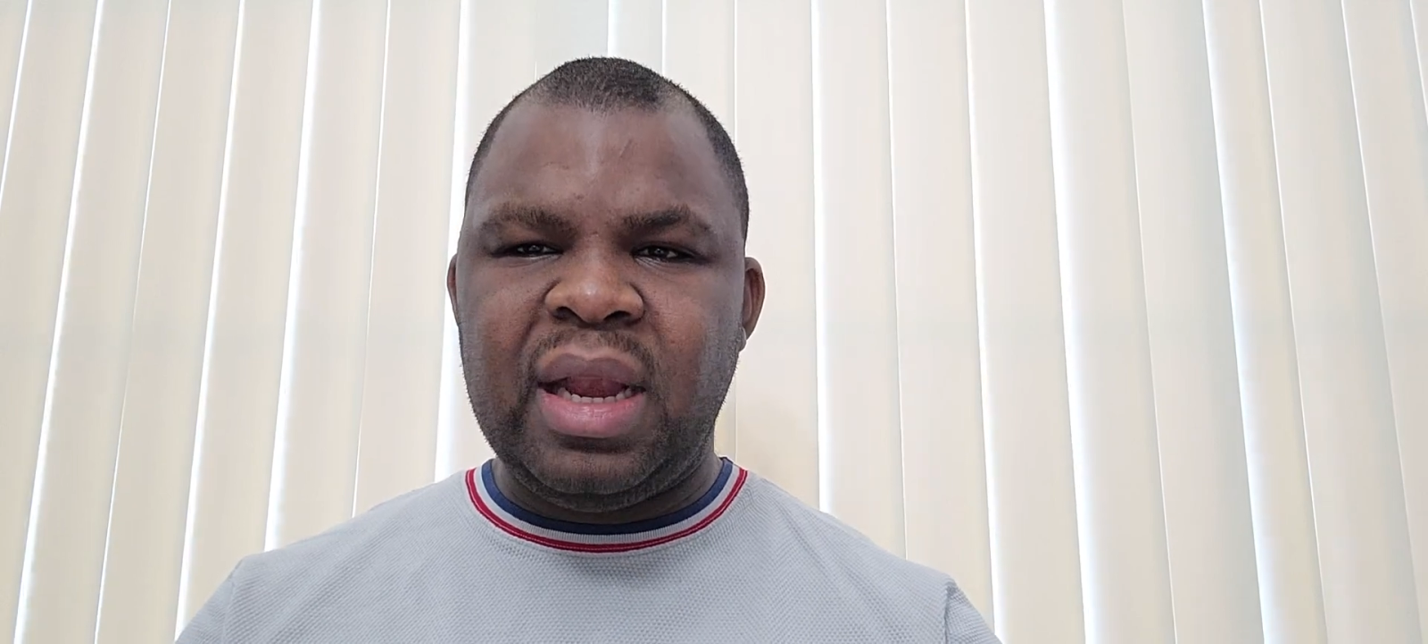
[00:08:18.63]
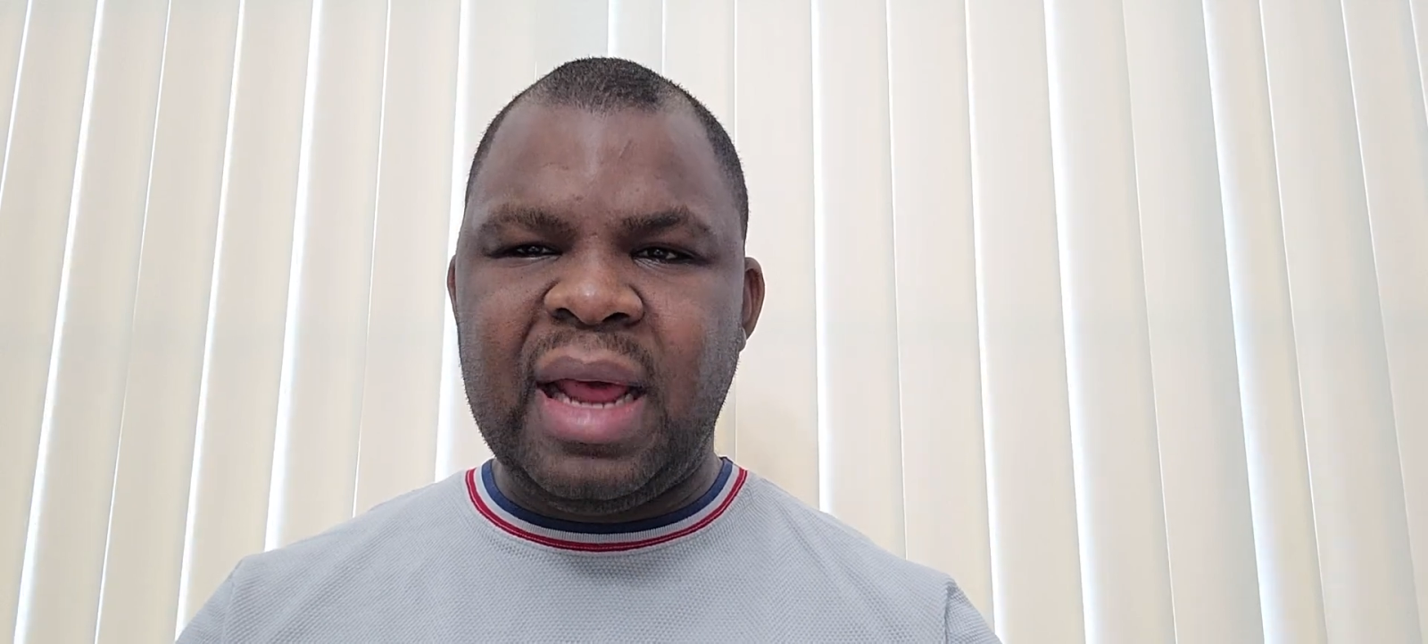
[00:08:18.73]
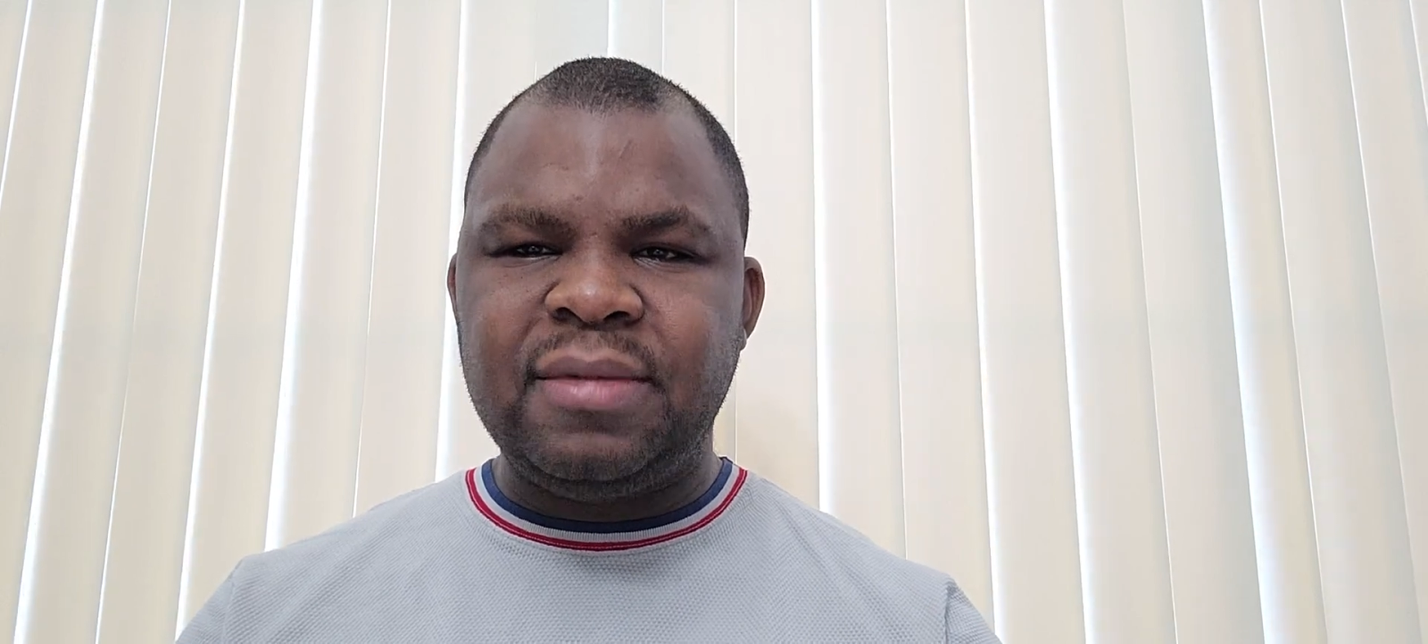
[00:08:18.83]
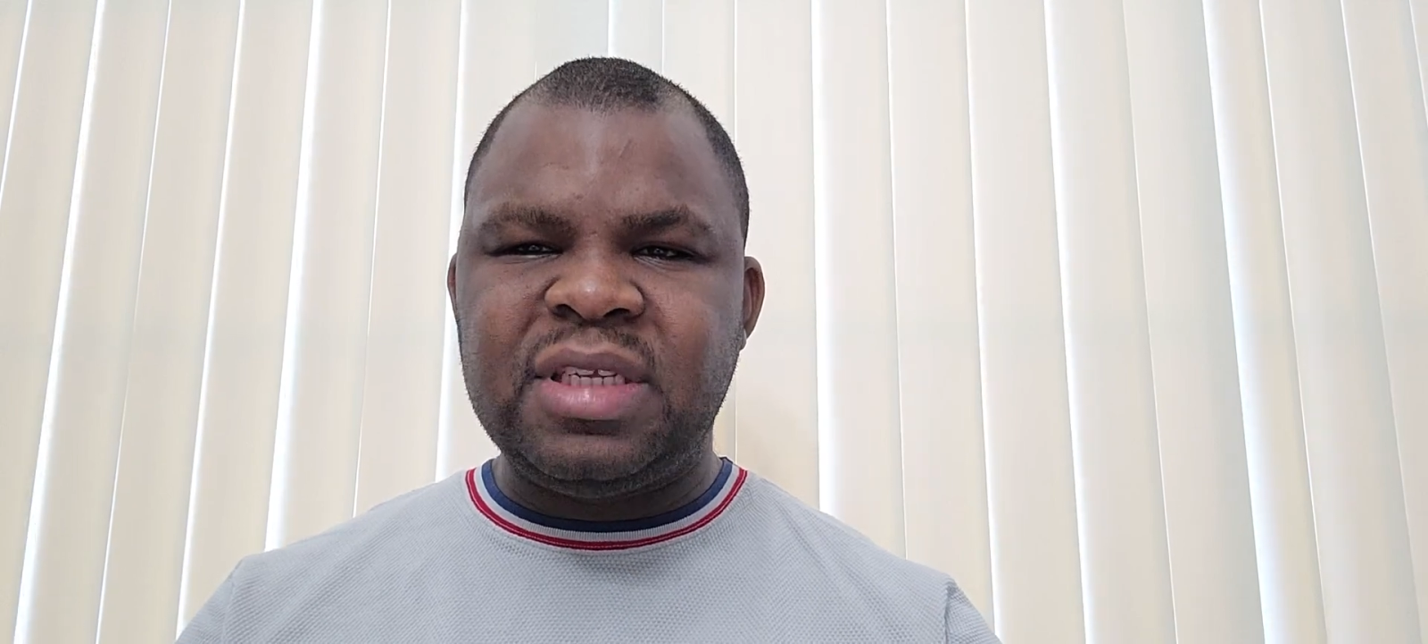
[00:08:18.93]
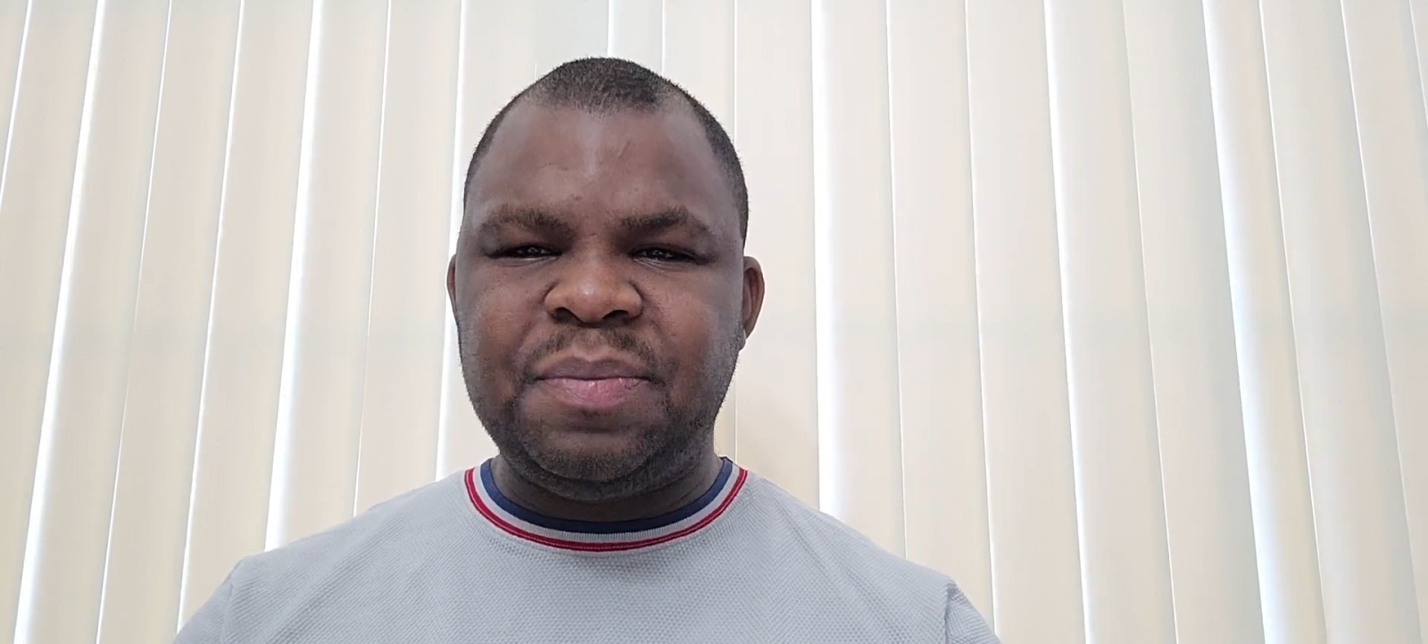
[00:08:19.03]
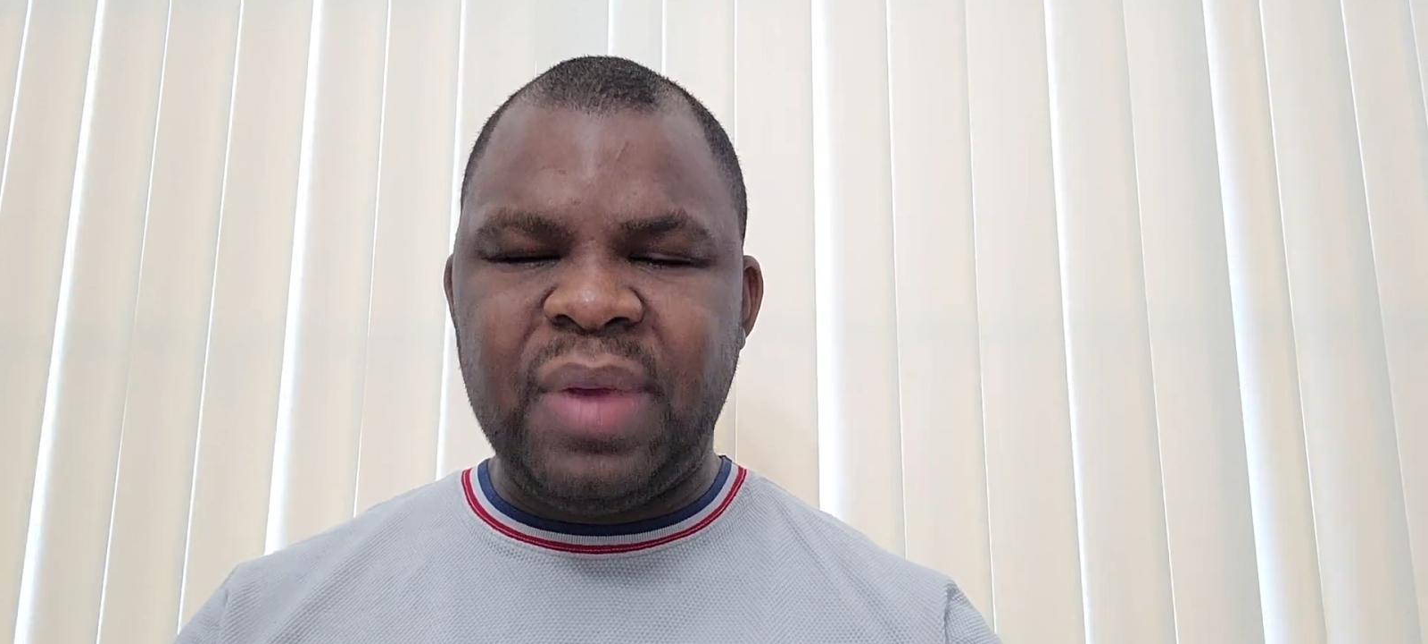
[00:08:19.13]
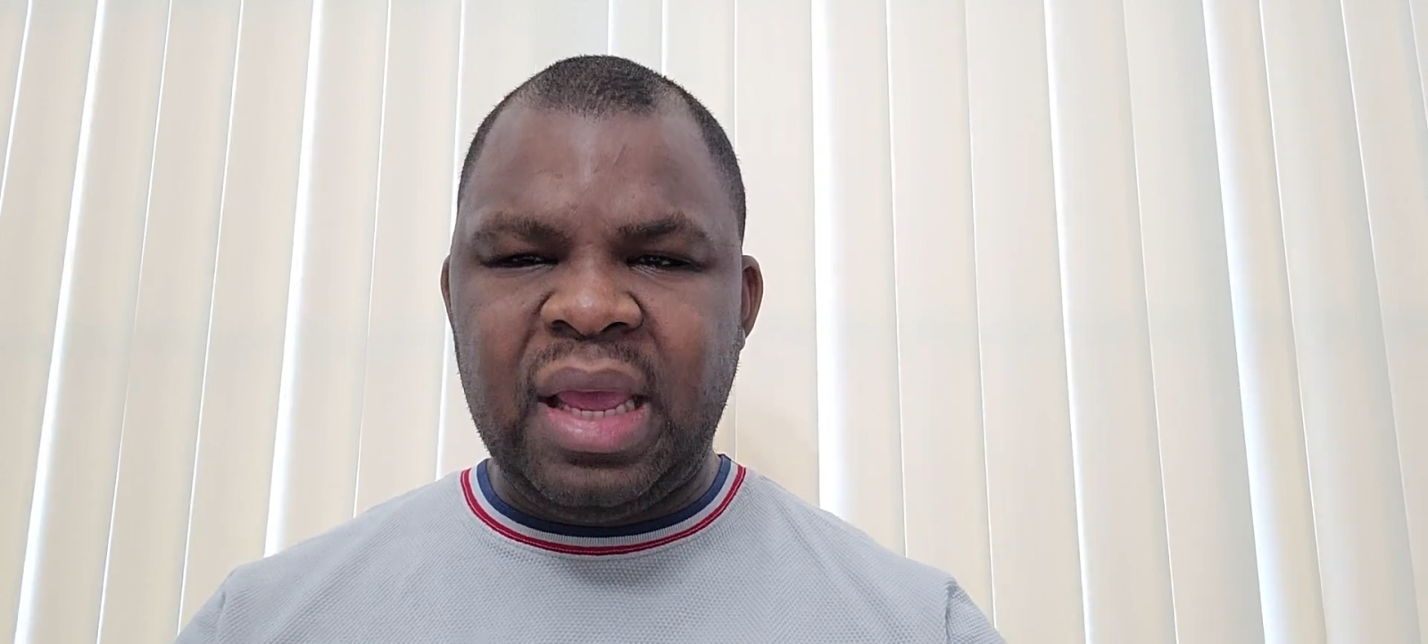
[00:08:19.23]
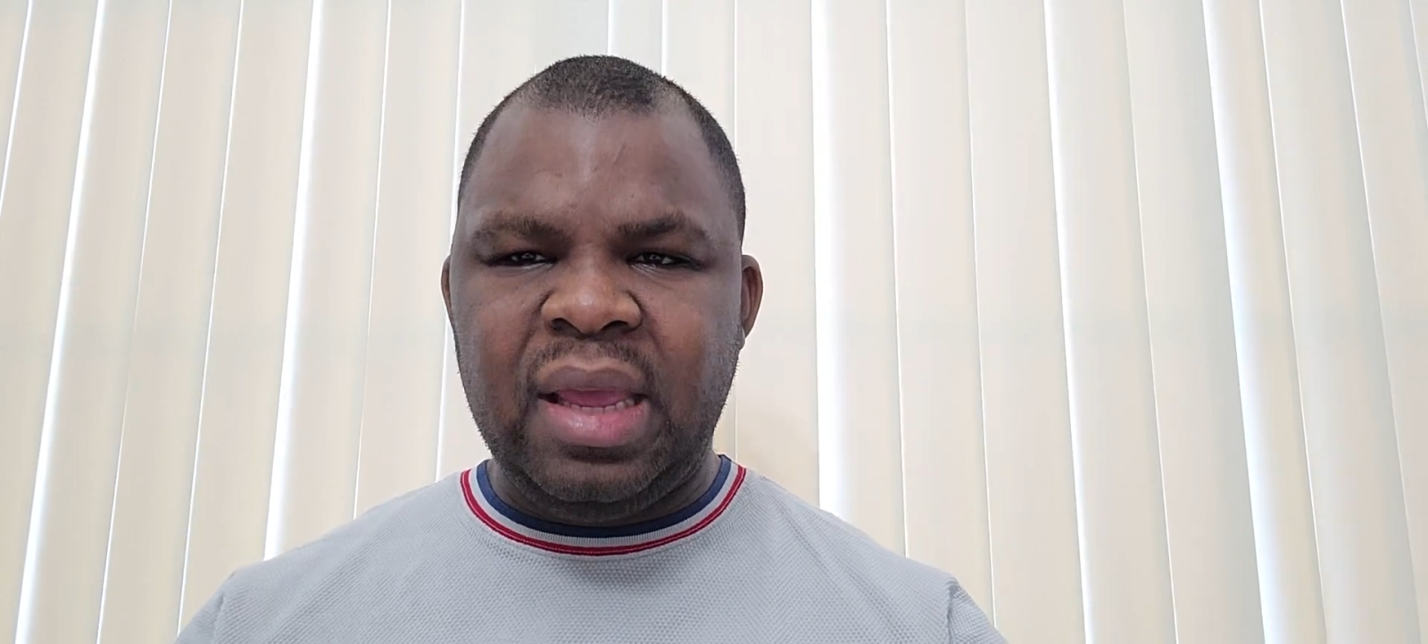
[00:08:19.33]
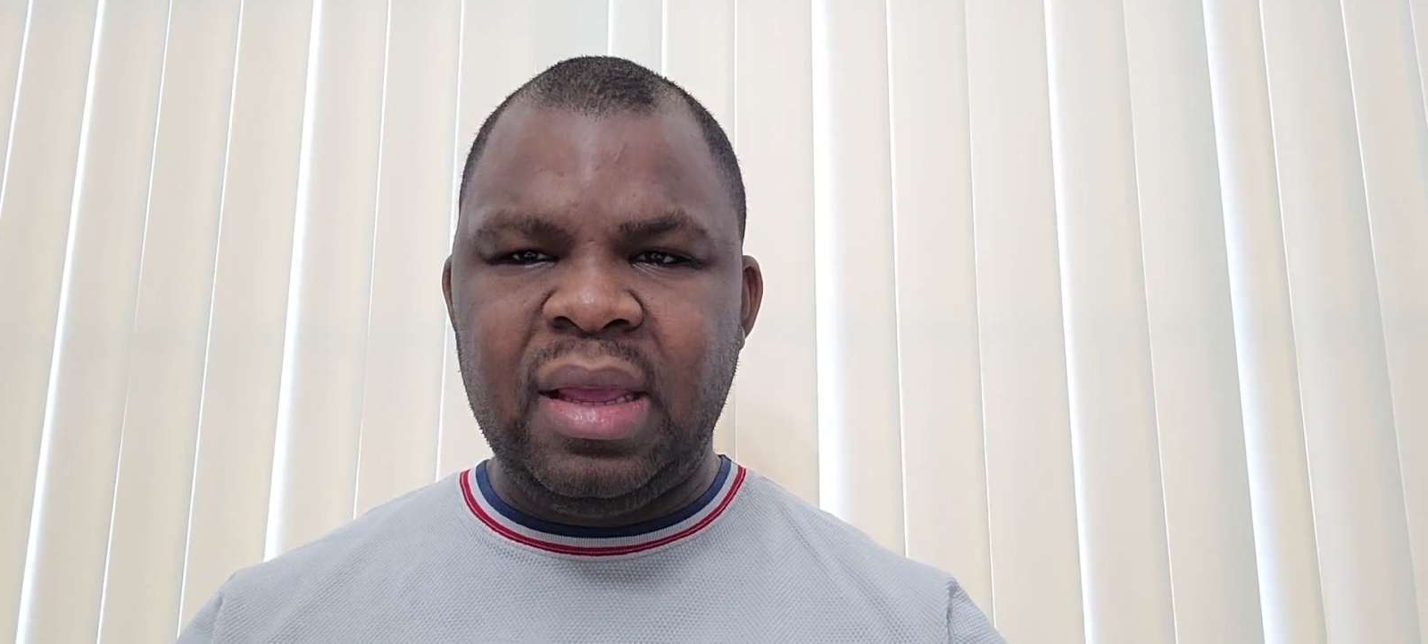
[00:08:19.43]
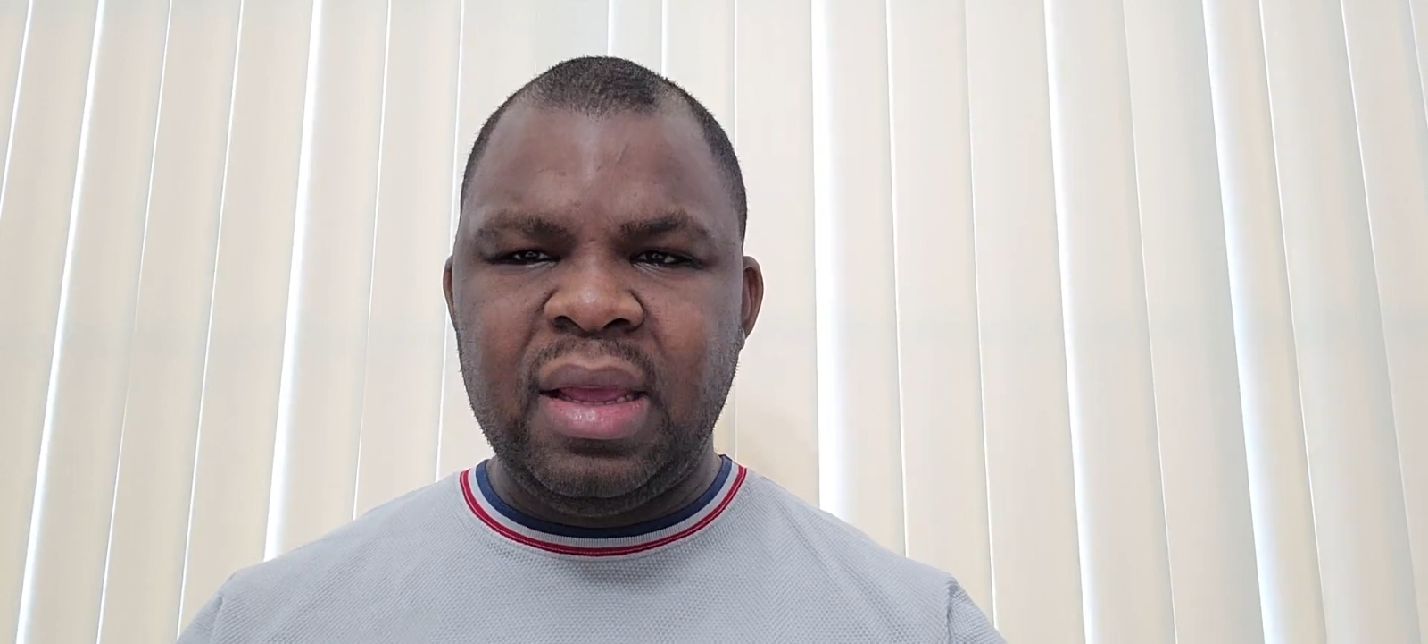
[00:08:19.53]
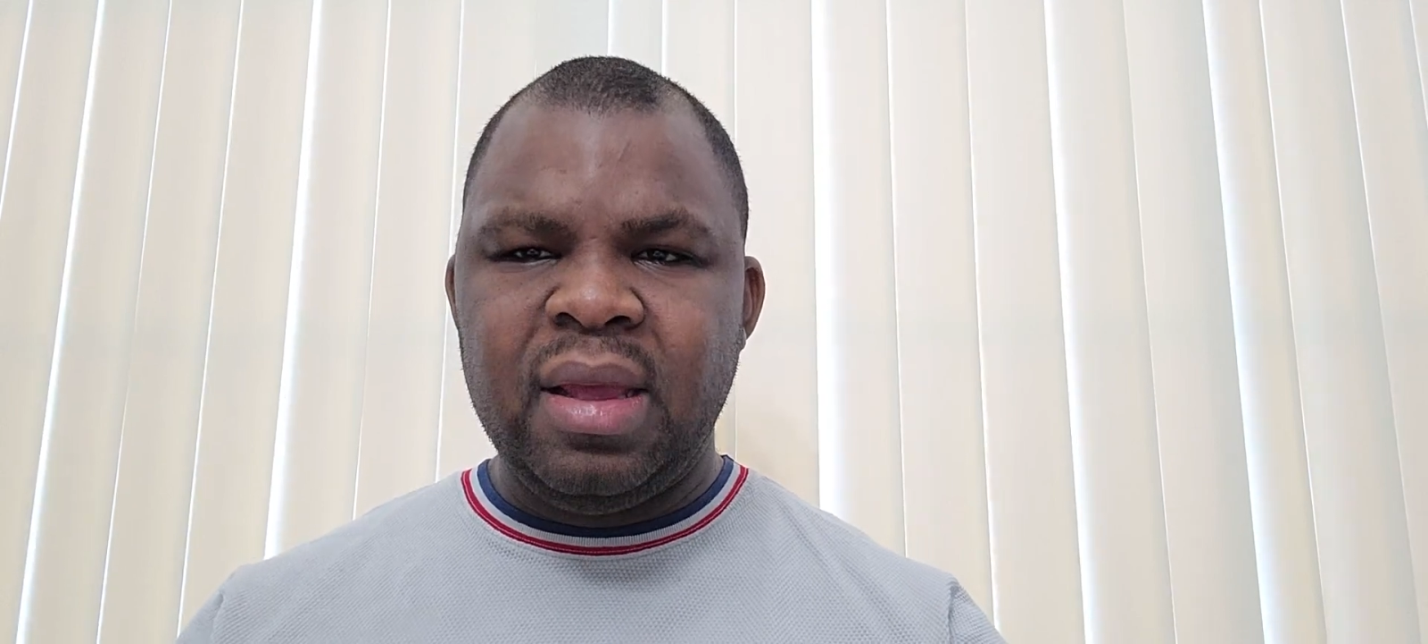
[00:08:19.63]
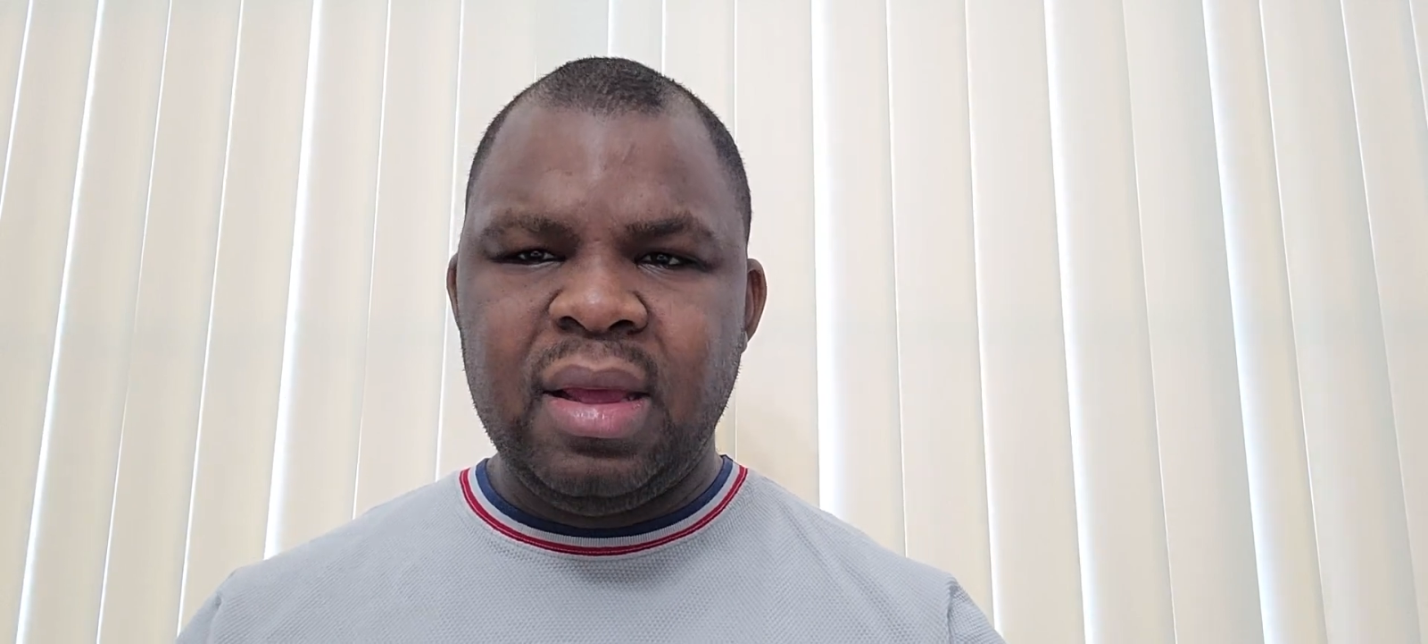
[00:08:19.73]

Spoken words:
that's make